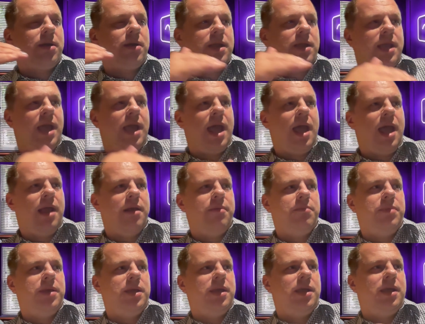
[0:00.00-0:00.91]

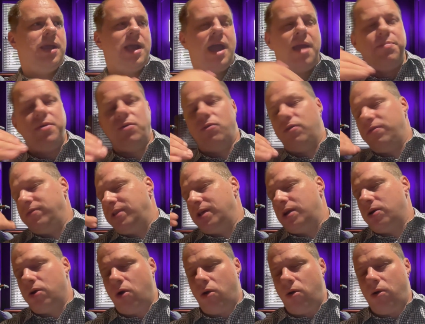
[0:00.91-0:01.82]
can be happy with
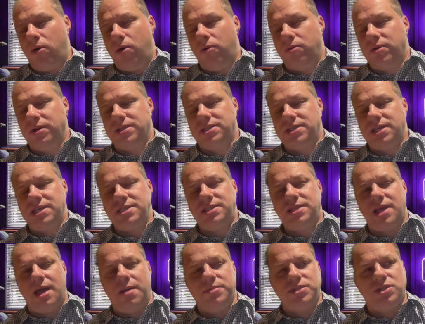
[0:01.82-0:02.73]
their own
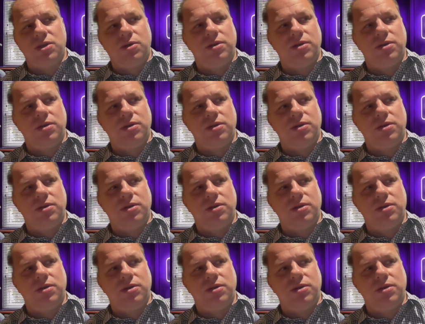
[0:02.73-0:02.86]
system.